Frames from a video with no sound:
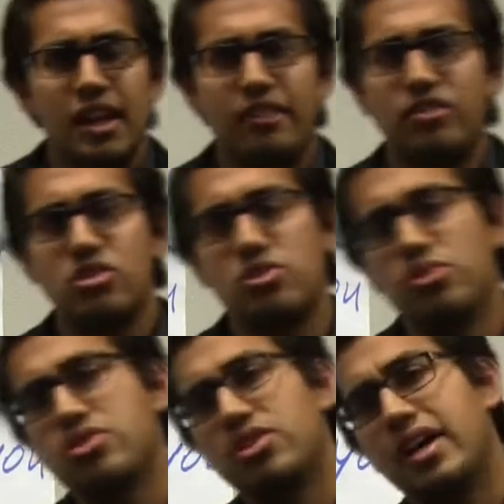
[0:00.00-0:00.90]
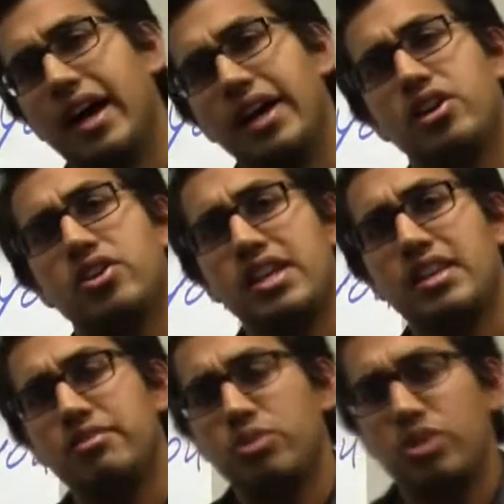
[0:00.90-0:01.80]
If your students are a higher grade
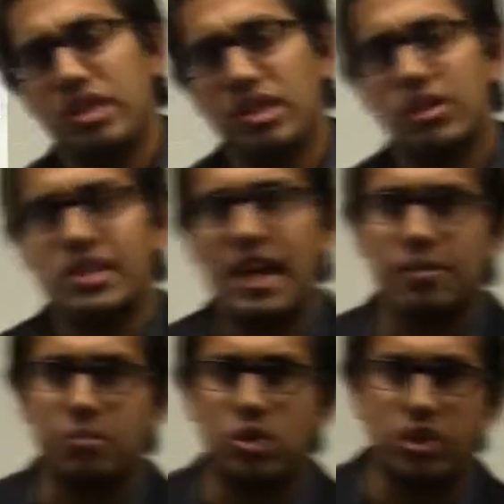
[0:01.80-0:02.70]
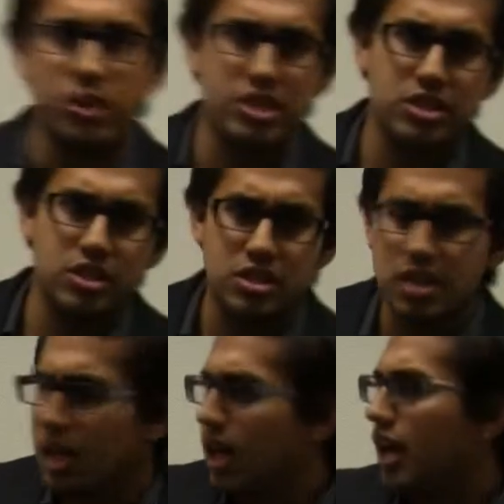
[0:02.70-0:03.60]
level, you can always add more questions.
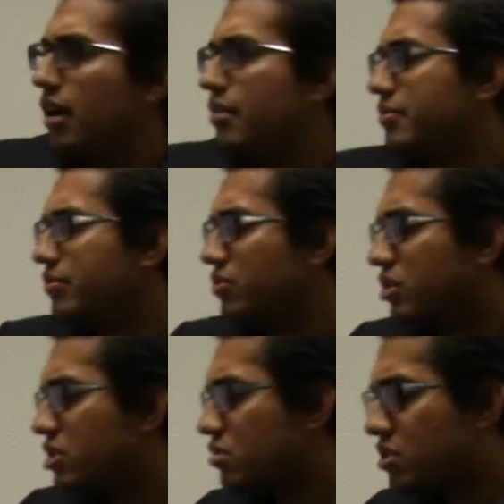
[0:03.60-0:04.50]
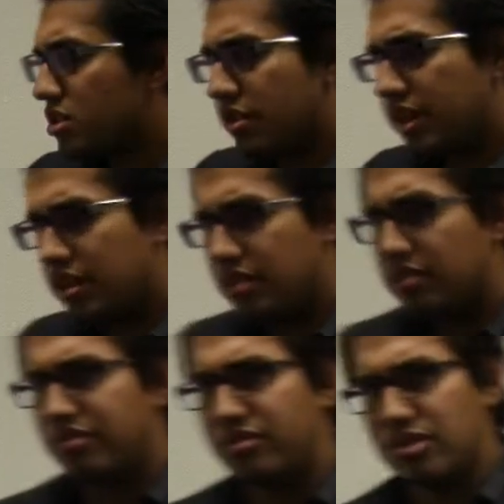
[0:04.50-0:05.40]
This was created
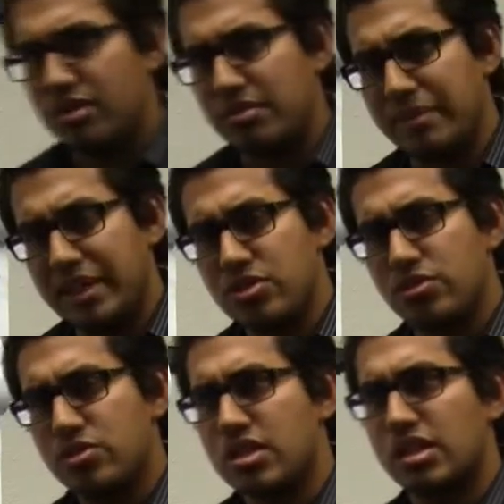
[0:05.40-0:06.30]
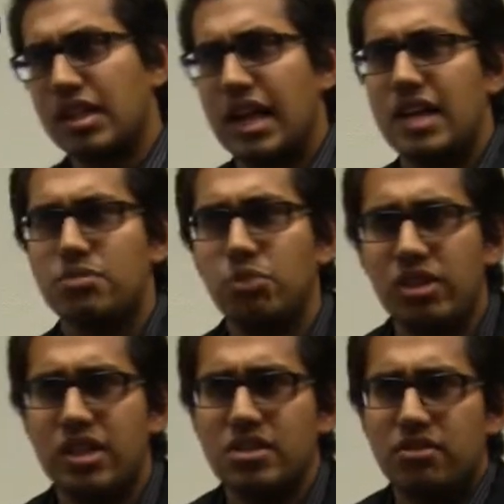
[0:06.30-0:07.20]
for my students in class, more or
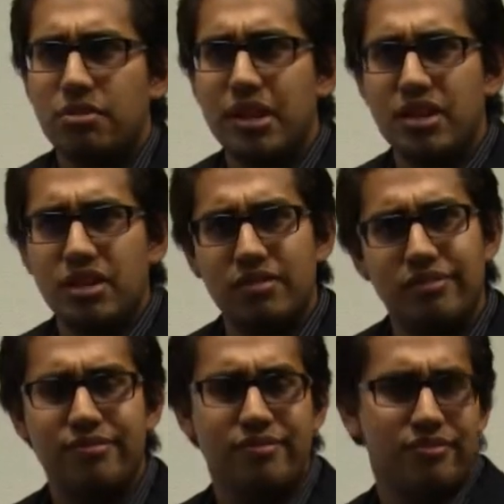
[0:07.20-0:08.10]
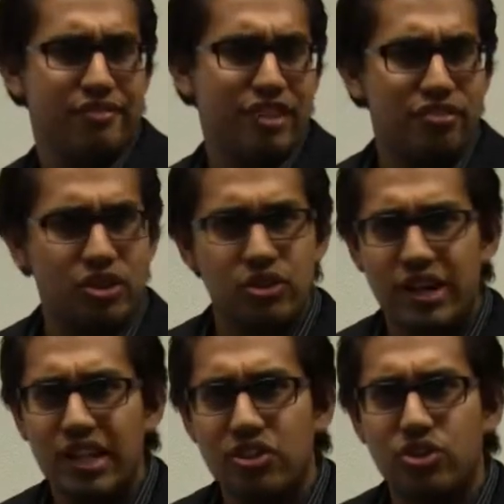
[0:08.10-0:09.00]
less for about a 5th
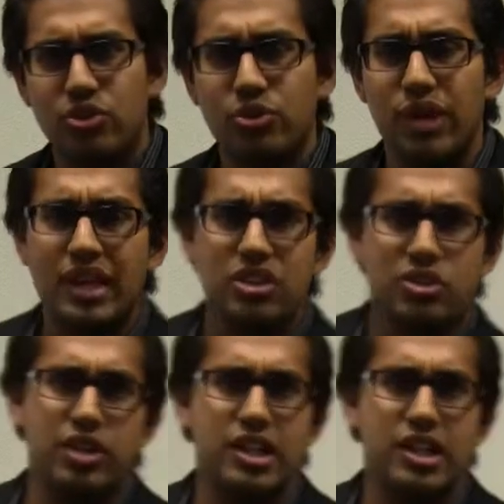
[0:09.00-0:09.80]
grade through 8th